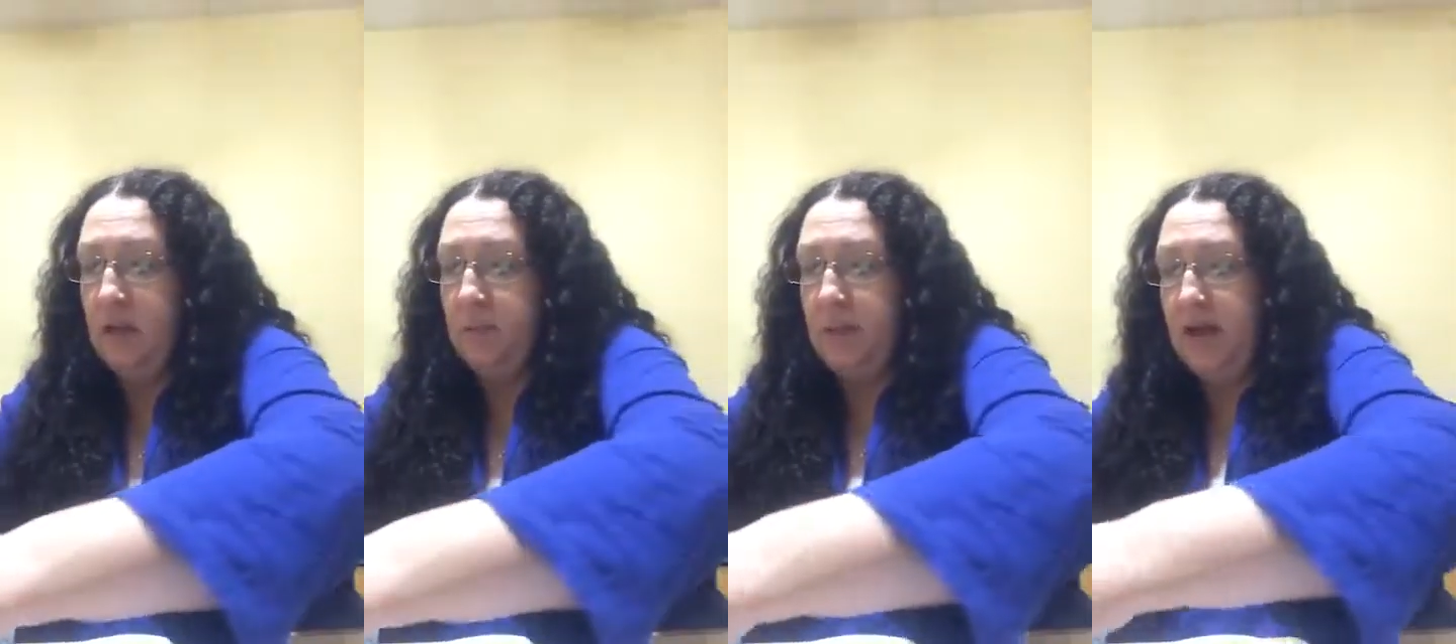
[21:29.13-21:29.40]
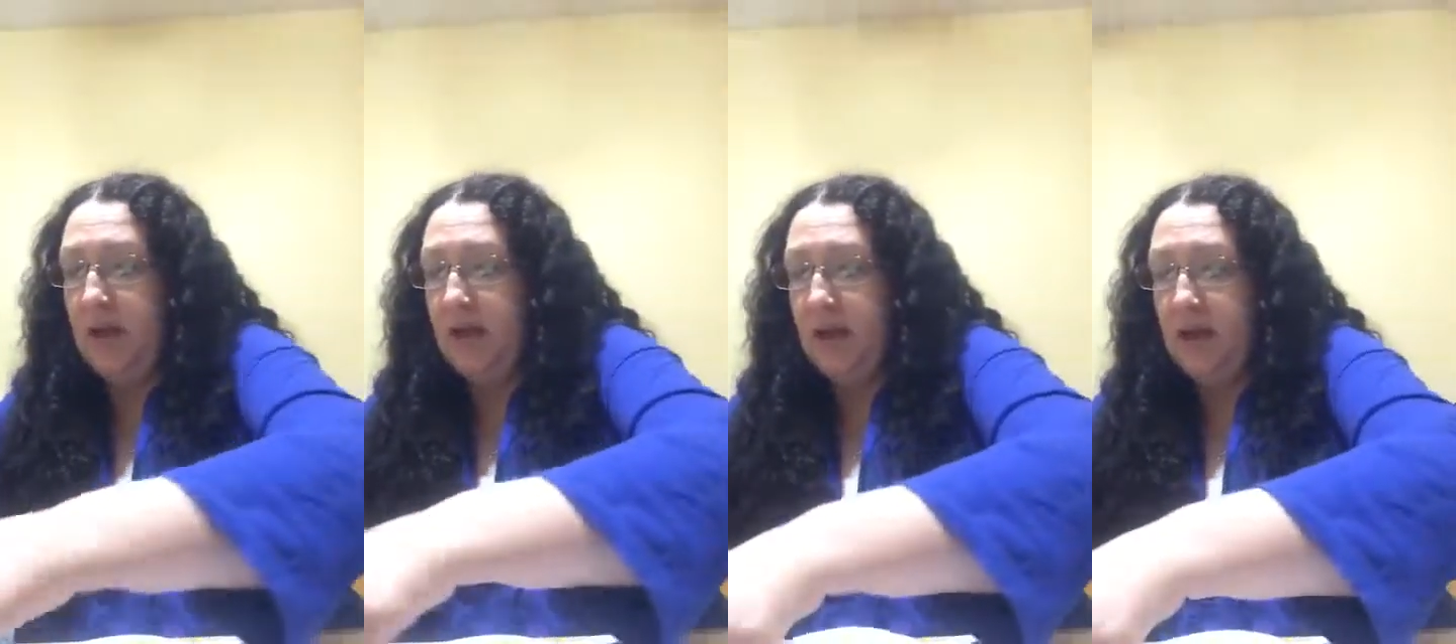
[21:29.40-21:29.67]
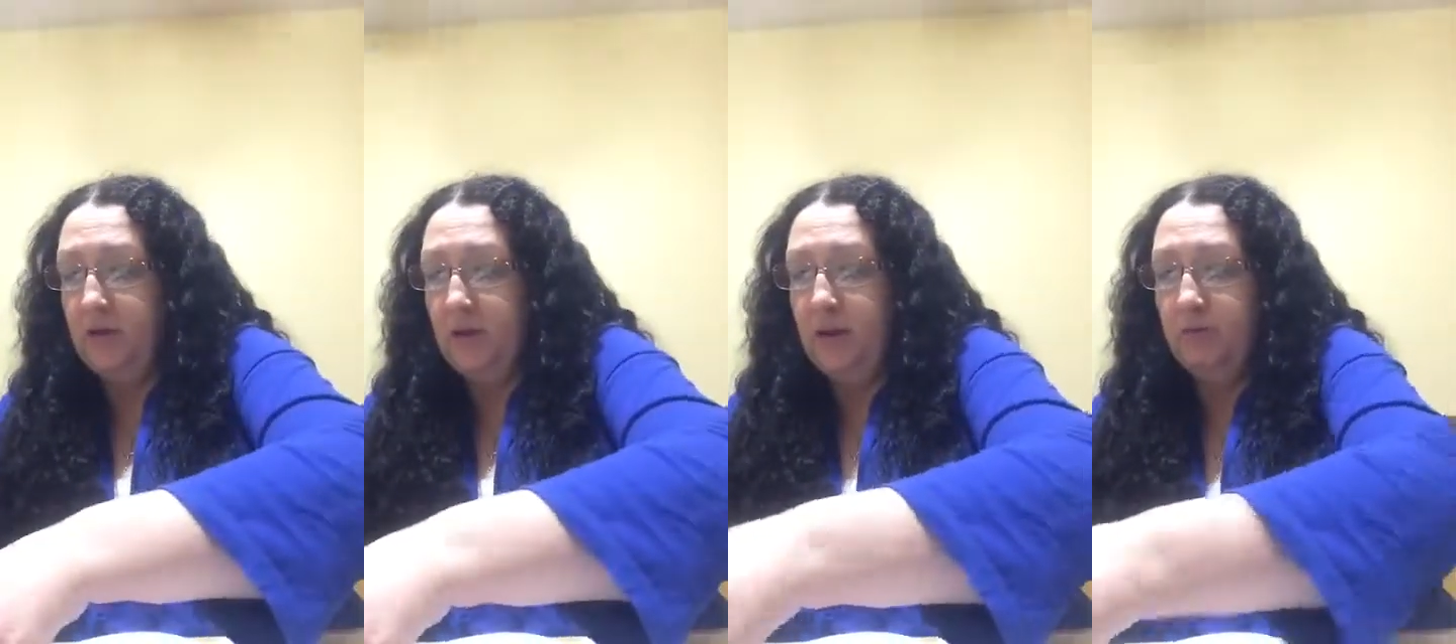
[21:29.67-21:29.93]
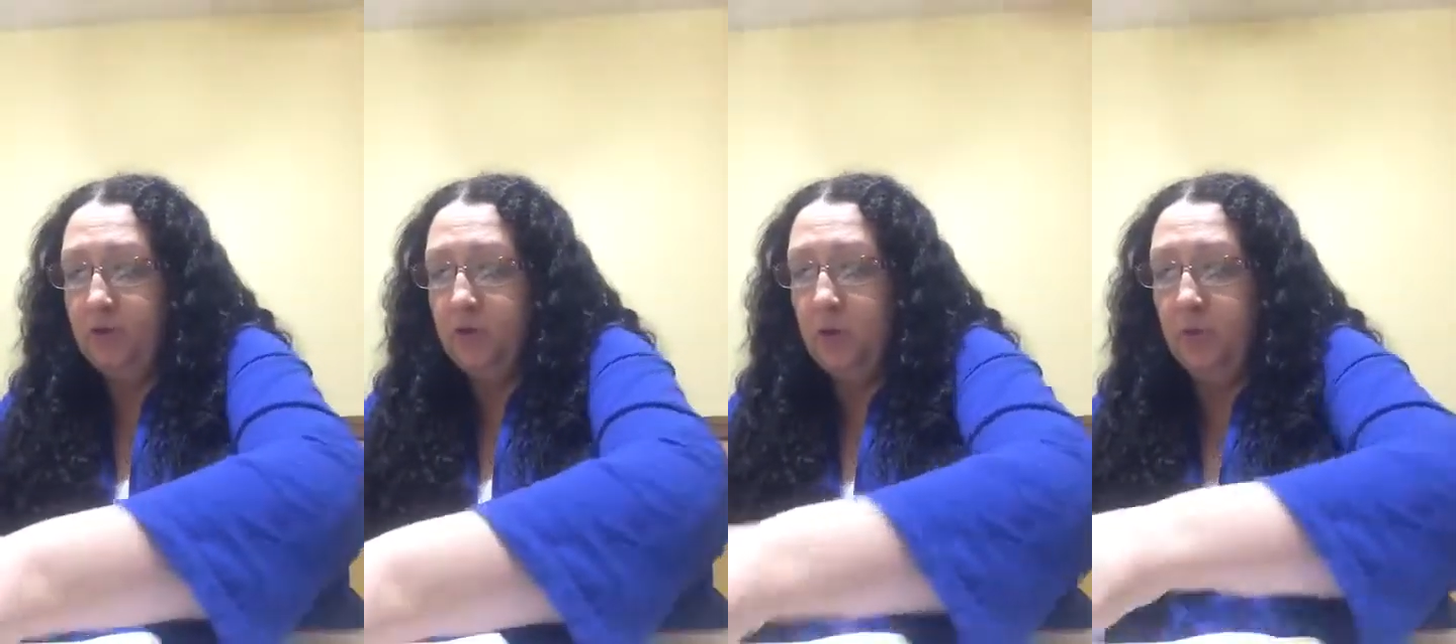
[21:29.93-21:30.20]
bad. I don't
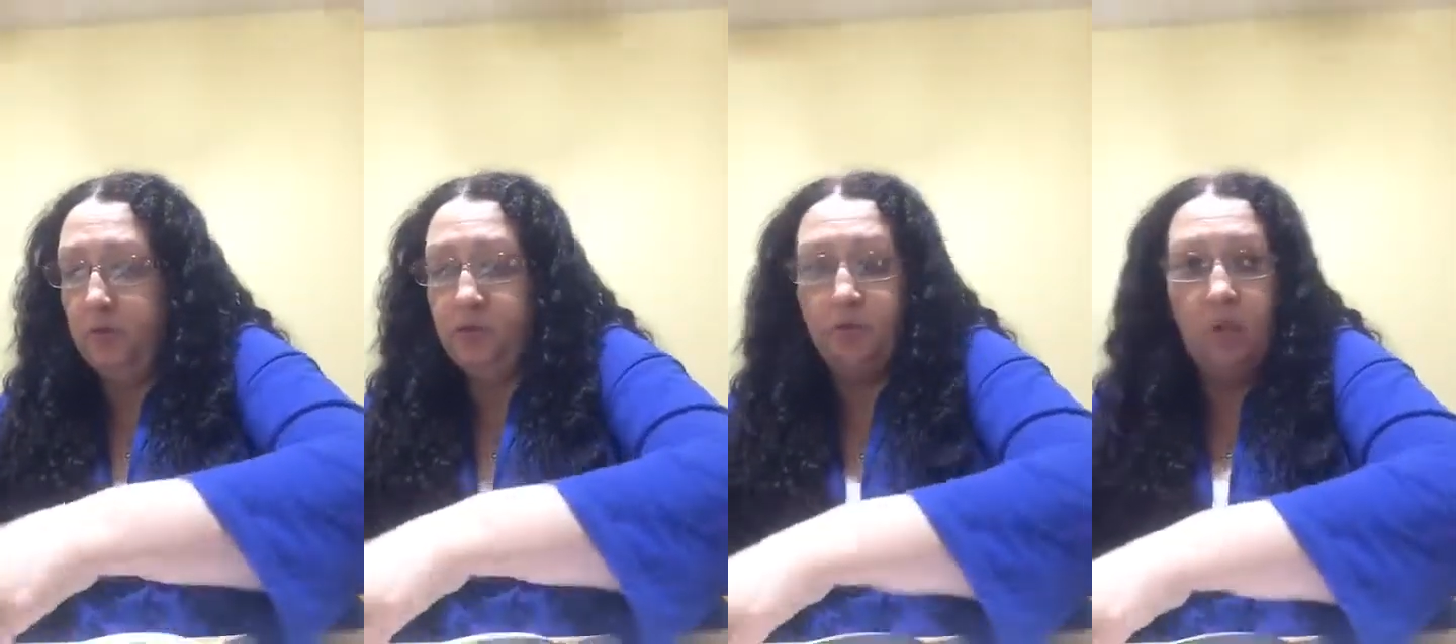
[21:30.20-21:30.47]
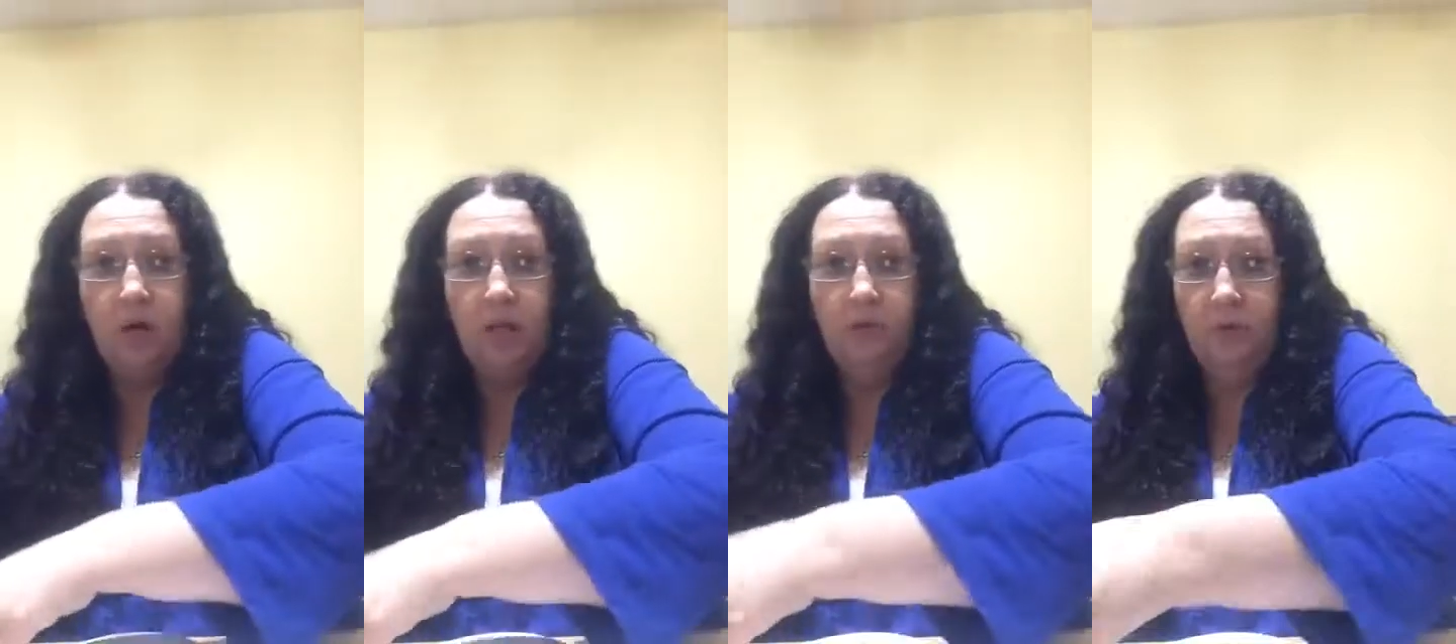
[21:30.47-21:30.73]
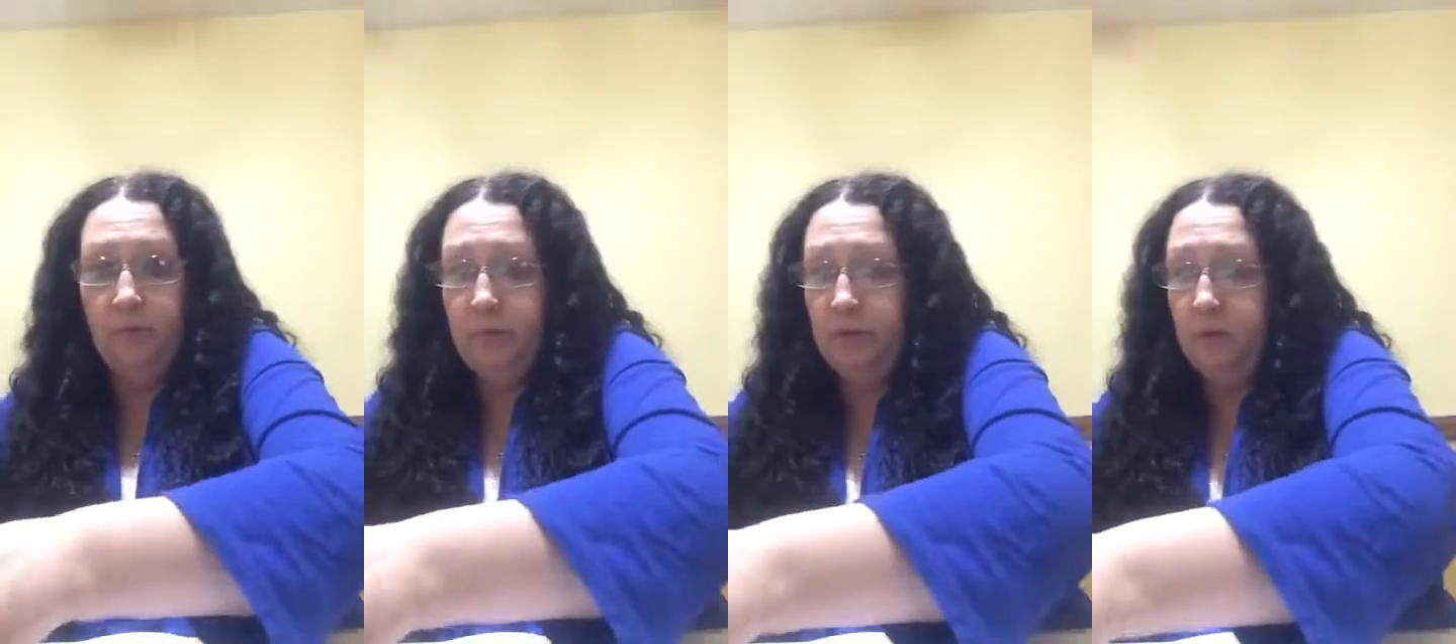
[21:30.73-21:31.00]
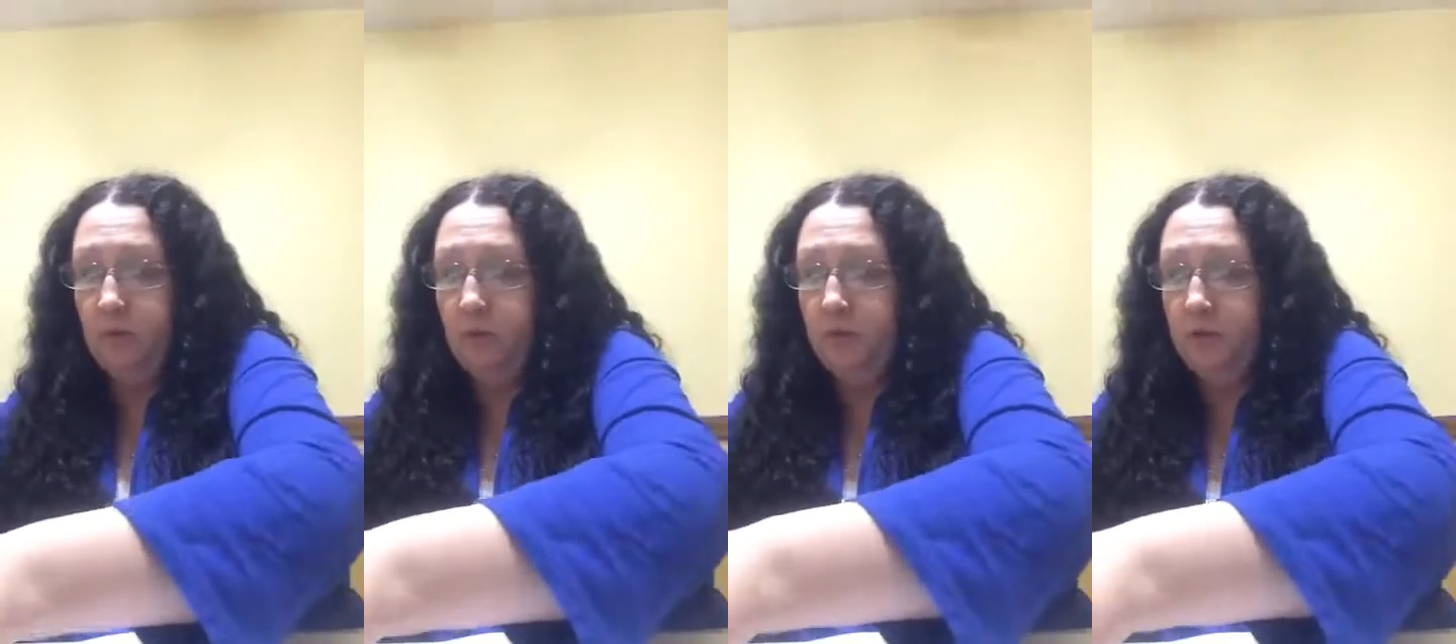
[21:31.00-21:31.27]
have trouble swallowing
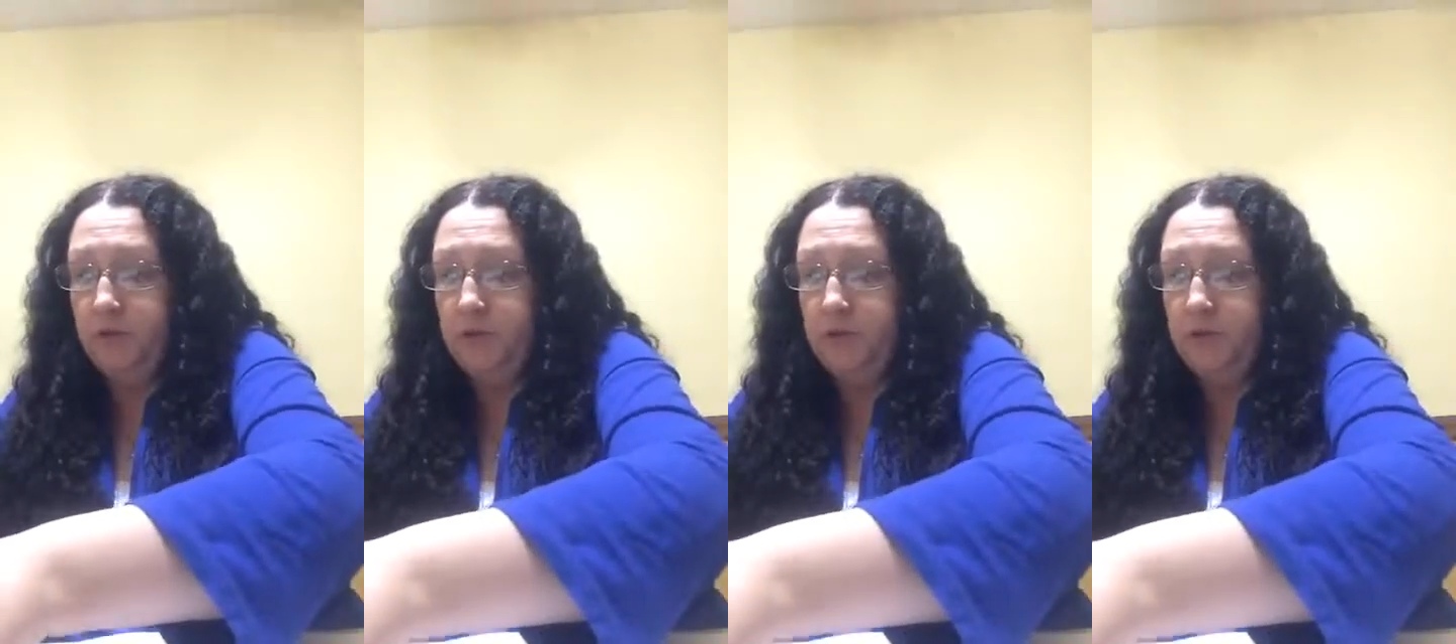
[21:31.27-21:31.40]
pills,